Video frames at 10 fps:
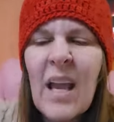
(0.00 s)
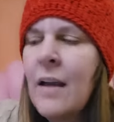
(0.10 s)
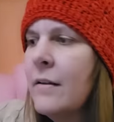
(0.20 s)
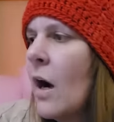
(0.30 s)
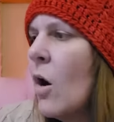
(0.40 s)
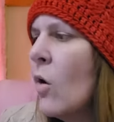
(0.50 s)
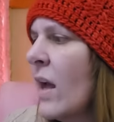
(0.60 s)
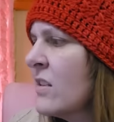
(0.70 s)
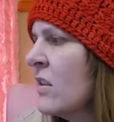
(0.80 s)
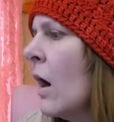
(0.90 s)
No,
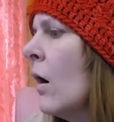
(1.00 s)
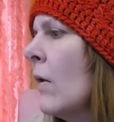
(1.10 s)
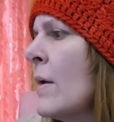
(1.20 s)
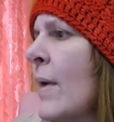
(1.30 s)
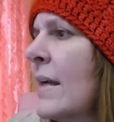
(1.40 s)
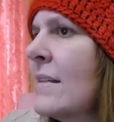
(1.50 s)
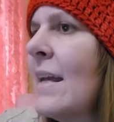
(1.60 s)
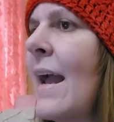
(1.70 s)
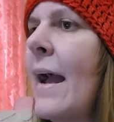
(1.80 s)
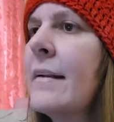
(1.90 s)
that's not all I make is
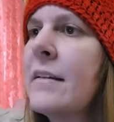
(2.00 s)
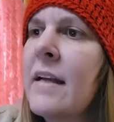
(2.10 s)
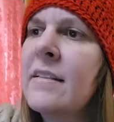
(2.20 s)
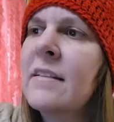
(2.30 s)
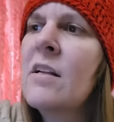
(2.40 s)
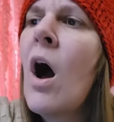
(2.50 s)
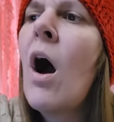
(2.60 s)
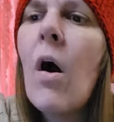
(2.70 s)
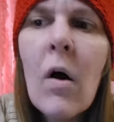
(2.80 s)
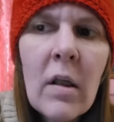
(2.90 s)
hats. That's not
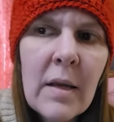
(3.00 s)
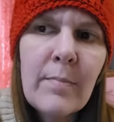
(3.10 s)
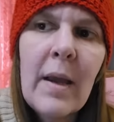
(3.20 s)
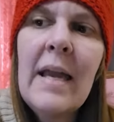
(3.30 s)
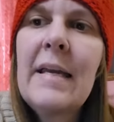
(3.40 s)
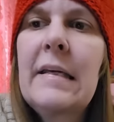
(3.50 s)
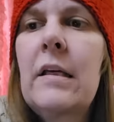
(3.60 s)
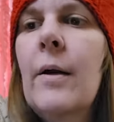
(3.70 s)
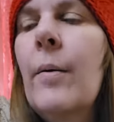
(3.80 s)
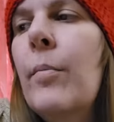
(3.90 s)
all I make.